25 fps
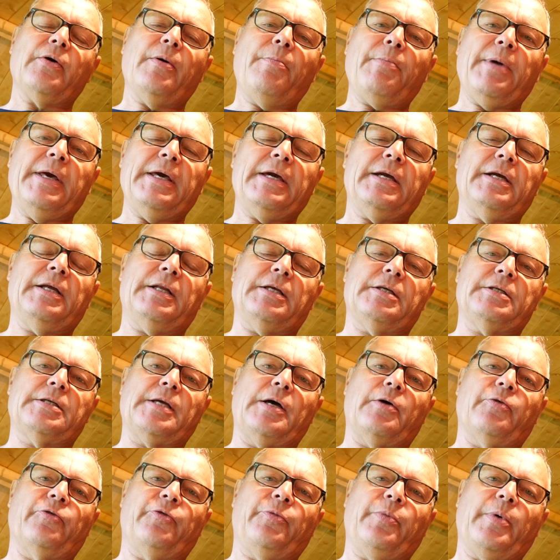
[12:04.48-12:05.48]
at making a
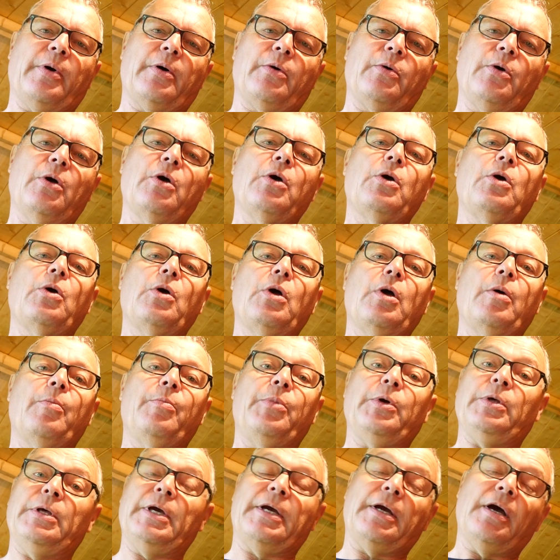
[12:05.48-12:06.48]
self bow,
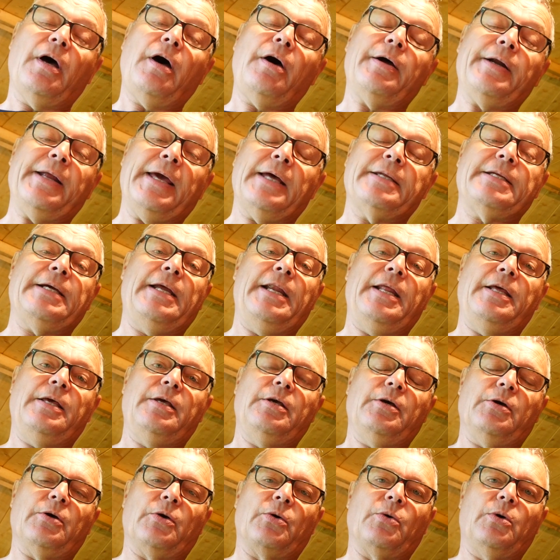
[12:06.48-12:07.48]
but you can't get any
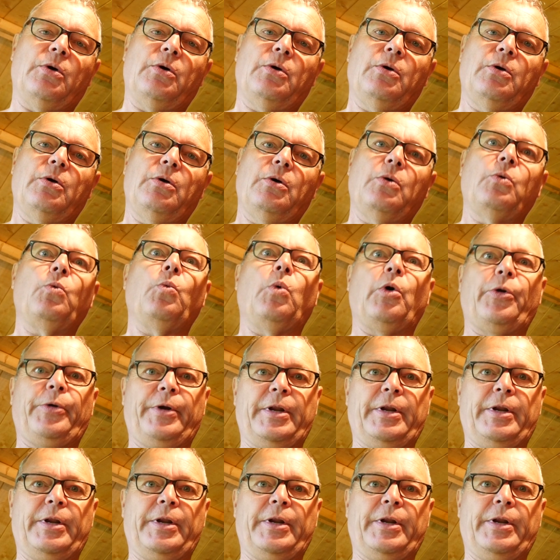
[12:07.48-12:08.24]
yew, what